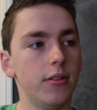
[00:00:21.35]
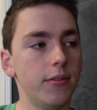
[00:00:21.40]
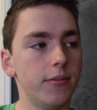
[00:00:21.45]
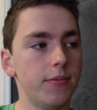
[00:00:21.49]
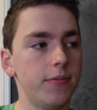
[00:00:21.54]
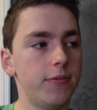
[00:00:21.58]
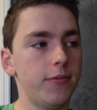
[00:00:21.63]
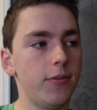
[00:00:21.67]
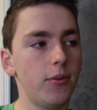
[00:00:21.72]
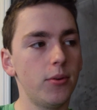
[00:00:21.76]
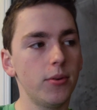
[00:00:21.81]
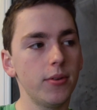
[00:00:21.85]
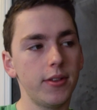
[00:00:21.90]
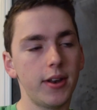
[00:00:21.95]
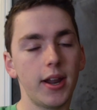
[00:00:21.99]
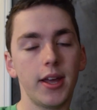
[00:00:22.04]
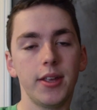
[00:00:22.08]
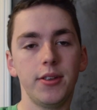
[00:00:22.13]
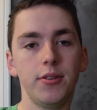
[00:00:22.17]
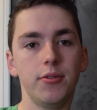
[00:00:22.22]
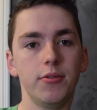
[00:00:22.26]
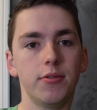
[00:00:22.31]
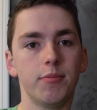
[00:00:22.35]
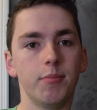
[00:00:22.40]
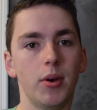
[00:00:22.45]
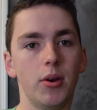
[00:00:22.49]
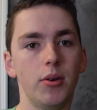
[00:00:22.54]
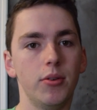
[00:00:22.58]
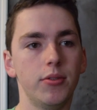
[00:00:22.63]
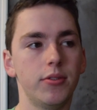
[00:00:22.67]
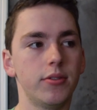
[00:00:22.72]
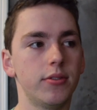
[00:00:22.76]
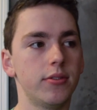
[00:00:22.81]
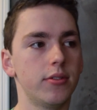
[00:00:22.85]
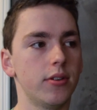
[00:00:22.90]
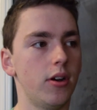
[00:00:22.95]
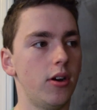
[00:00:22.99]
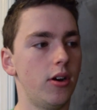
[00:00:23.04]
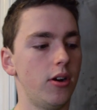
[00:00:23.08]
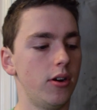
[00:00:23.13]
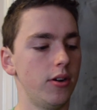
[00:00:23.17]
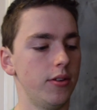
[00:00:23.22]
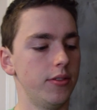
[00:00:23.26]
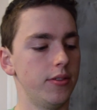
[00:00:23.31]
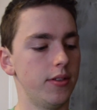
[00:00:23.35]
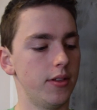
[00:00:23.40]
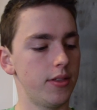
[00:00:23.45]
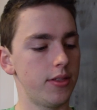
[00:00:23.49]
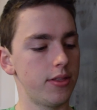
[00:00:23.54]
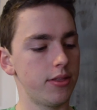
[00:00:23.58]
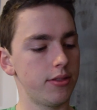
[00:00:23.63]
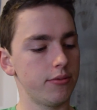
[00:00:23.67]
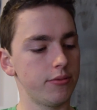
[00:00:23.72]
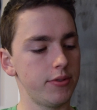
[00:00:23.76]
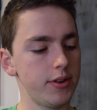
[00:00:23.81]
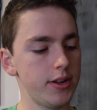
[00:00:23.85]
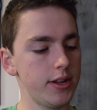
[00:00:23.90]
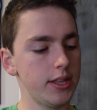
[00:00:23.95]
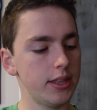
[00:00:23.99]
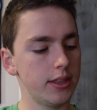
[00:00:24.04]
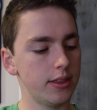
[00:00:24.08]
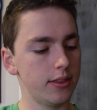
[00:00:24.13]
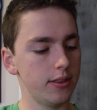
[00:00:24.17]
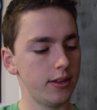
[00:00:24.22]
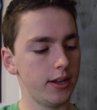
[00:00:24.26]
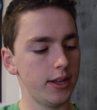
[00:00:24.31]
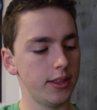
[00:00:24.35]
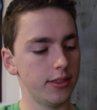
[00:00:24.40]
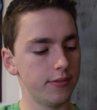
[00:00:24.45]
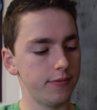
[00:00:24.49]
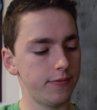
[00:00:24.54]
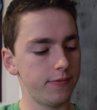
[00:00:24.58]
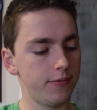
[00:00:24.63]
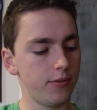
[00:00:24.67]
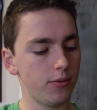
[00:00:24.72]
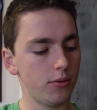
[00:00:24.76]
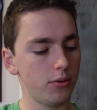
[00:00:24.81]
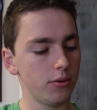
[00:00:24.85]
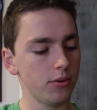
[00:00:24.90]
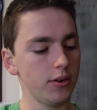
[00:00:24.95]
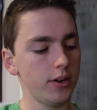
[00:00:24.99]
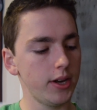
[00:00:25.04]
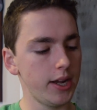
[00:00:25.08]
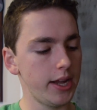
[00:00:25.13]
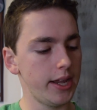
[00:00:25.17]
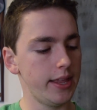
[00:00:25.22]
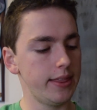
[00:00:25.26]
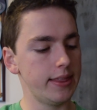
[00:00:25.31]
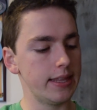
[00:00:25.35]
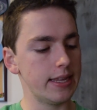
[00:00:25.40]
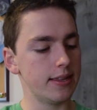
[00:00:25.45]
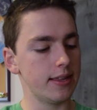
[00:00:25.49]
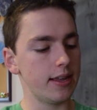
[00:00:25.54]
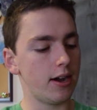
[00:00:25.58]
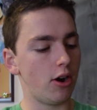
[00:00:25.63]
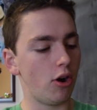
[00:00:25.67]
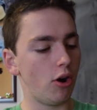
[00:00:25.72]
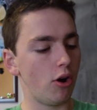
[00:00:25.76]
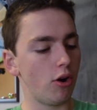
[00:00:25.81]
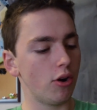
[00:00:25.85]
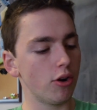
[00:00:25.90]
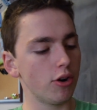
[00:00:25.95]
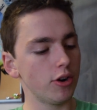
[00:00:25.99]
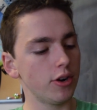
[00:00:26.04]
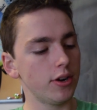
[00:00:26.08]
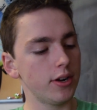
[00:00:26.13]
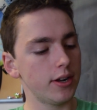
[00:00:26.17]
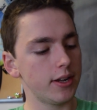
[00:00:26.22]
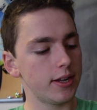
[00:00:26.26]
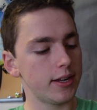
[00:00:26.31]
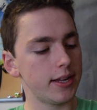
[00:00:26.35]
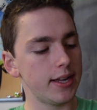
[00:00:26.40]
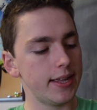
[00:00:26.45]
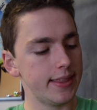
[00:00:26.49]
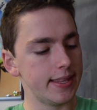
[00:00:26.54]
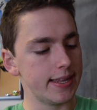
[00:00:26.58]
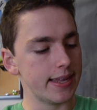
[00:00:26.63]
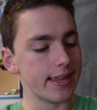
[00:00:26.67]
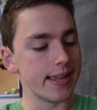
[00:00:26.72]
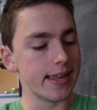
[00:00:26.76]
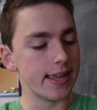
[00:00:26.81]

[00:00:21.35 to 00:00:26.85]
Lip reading: The four that I use most are the 3 and the 4 and the R and the